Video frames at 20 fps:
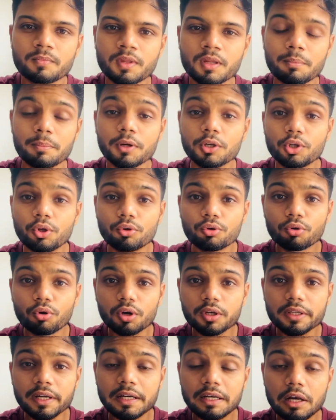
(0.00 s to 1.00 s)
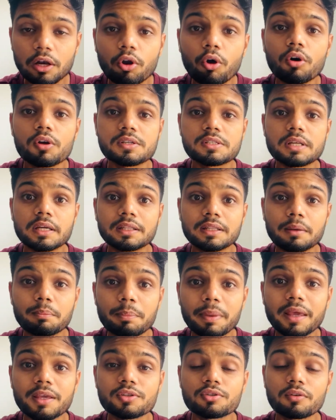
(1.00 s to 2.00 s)
but do not get lost in that
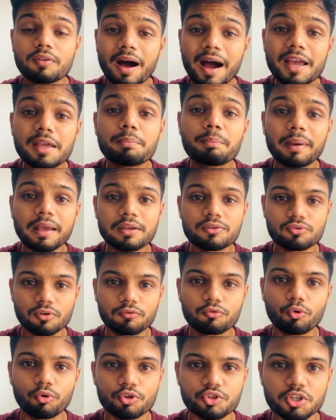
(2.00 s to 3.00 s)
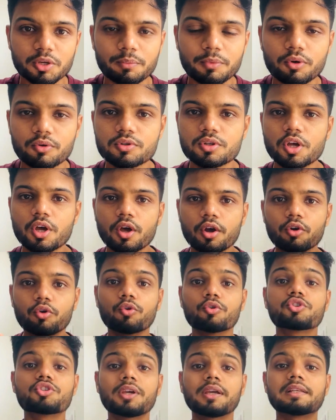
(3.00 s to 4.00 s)
pace of high pace of coaching, because
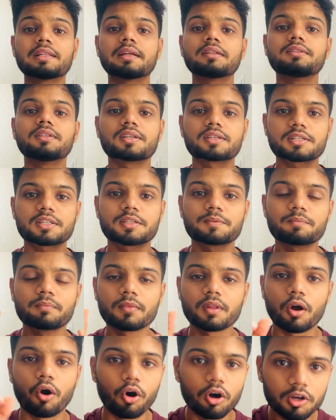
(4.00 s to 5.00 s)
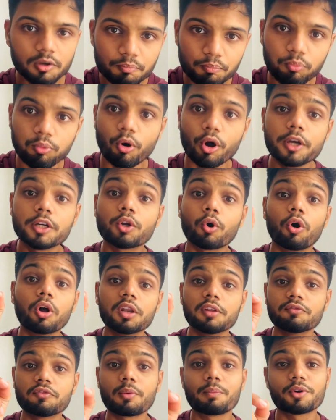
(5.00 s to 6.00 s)
coaching is like this, on point all
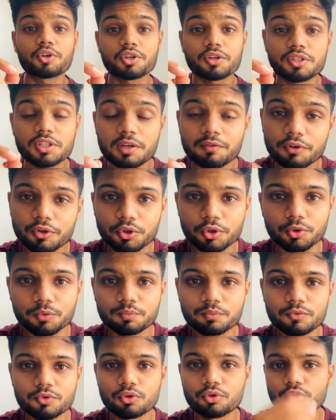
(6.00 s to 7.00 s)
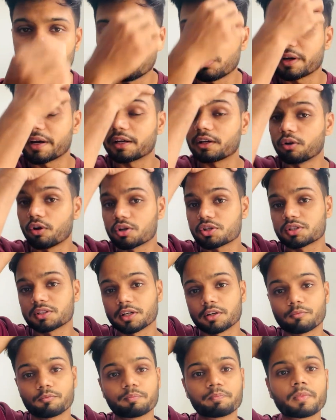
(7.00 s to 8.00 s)
information is given to you. So do not get lost in that
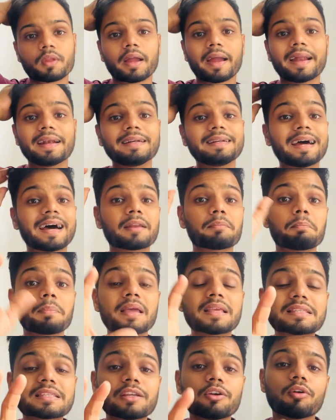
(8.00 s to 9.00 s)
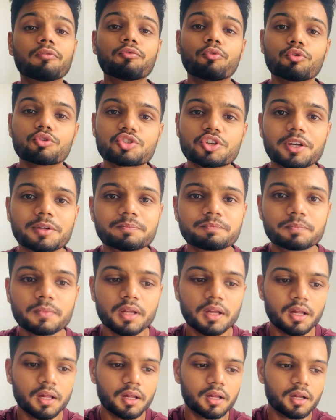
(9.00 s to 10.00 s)
entire pacing of coaching.
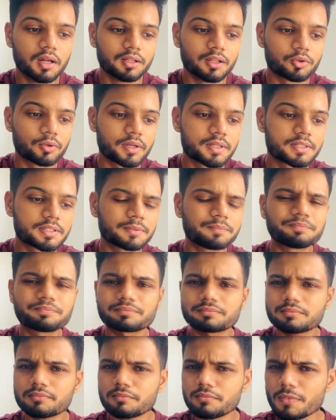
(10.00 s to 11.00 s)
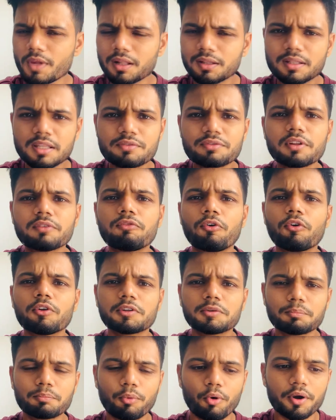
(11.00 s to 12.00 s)
Students, so these are the
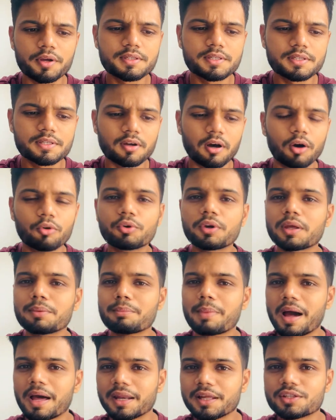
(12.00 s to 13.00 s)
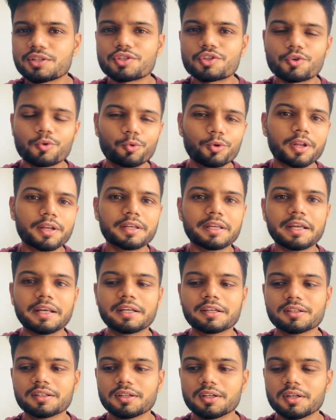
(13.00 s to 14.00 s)
following points how you can manage school and NEET.
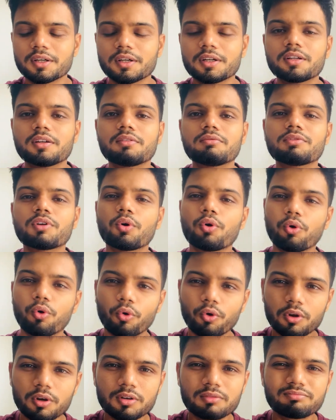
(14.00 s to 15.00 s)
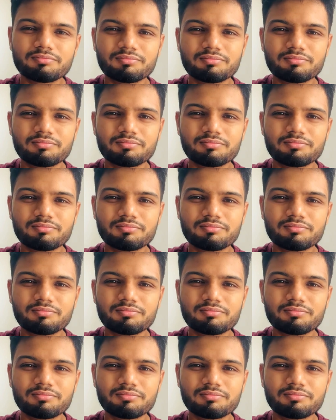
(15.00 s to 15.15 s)
The whole